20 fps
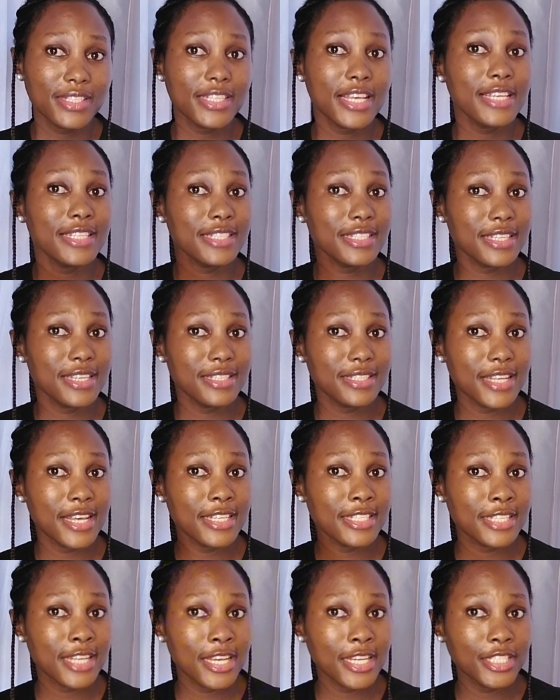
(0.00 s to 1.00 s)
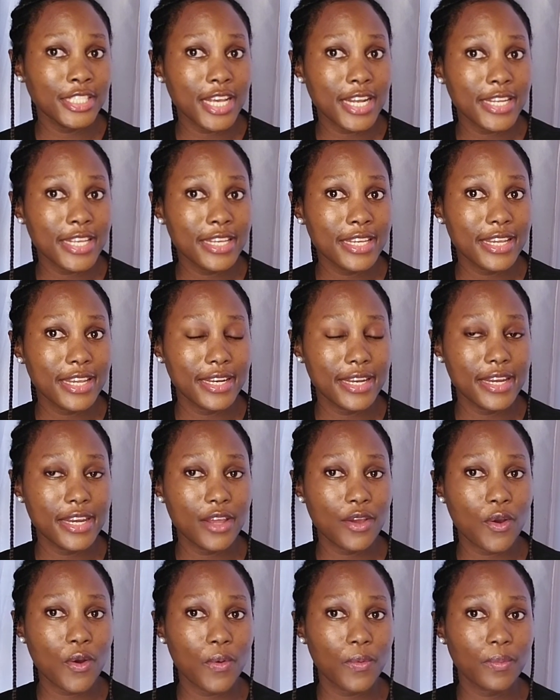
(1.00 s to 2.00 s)
is essentially
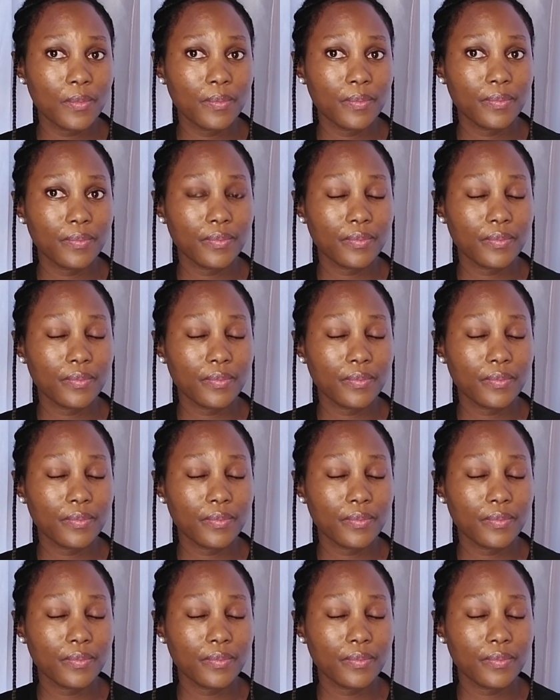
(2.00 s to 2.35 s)
clinical.